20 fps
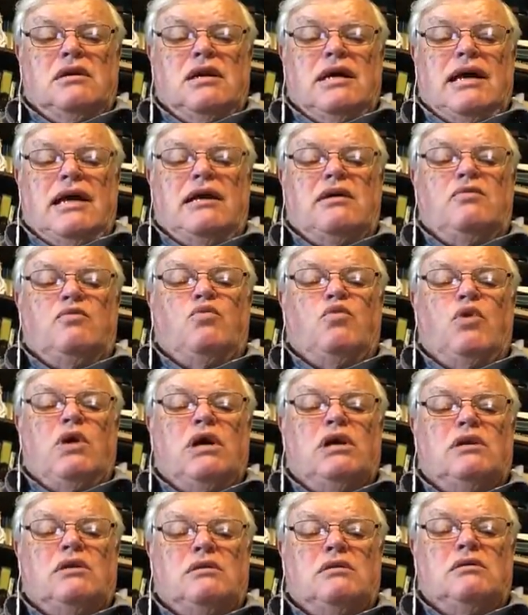at
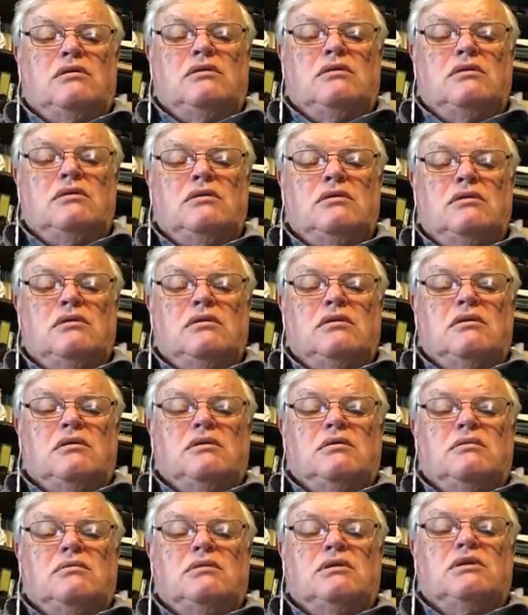one
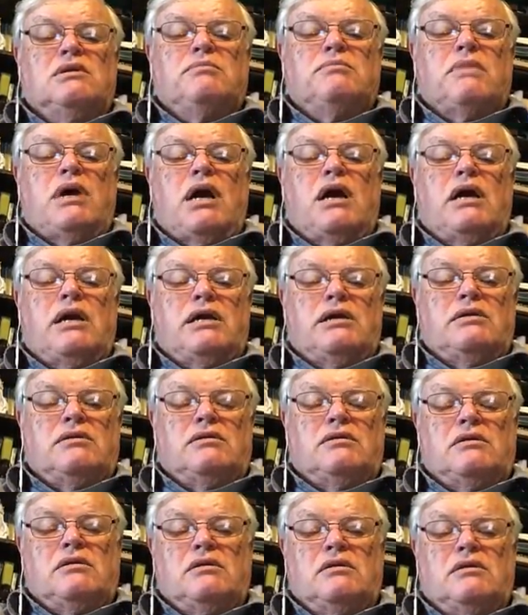with the mind
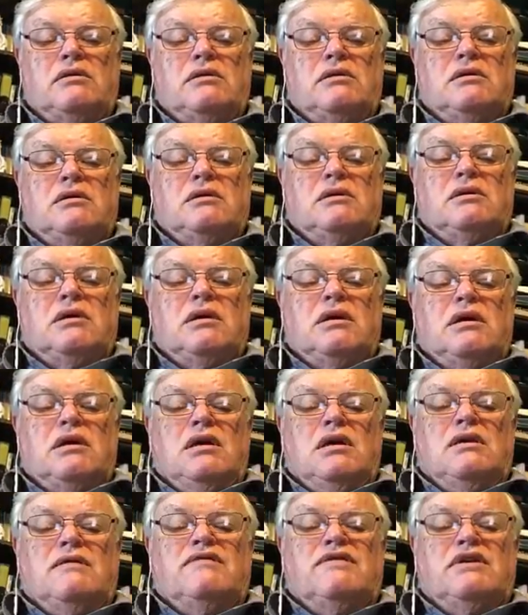
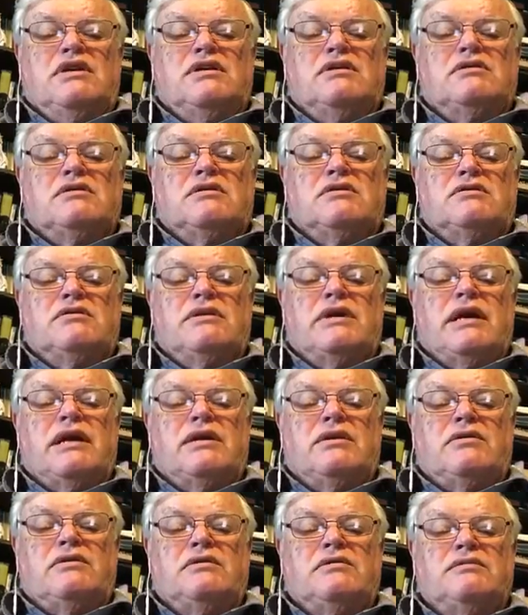of his
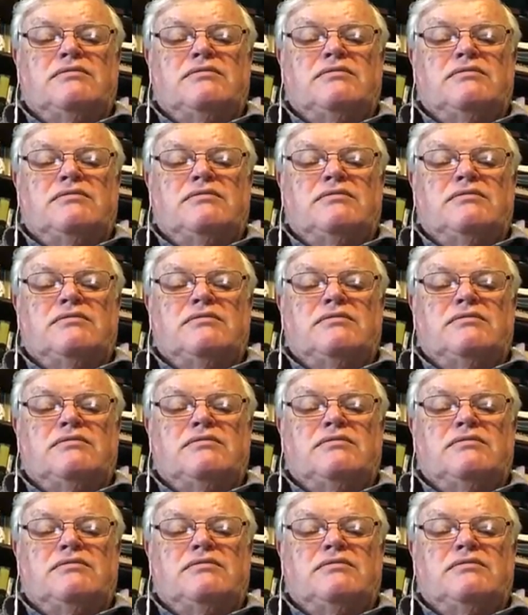Creator.